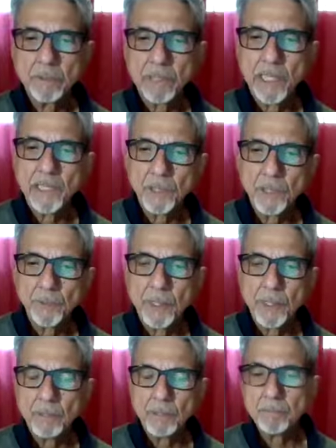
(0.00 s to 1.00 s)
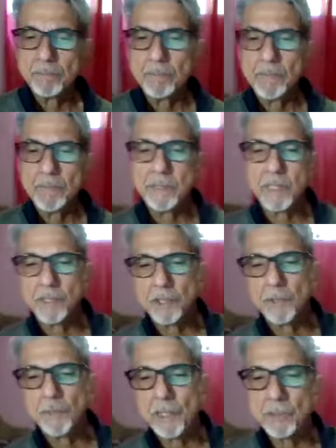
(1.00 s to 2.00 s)
scientific
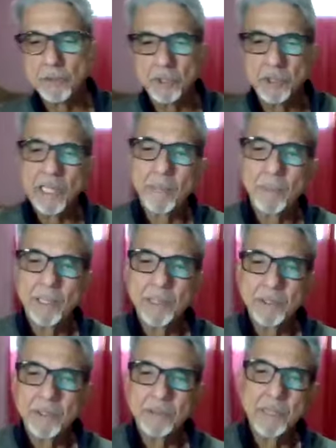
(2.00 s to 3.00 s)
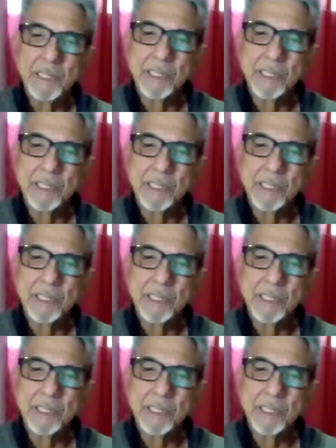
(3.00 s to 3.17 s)
to establish